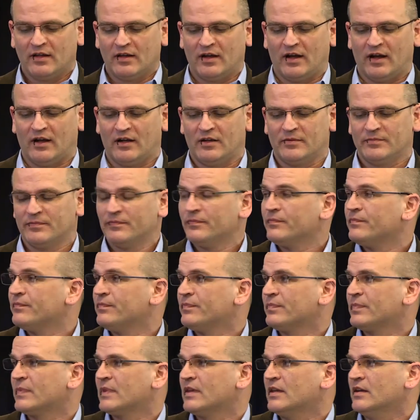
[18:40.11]

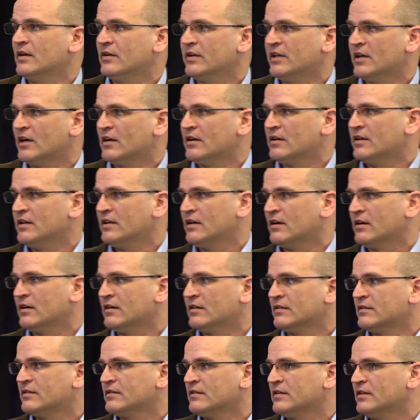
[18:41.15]
in our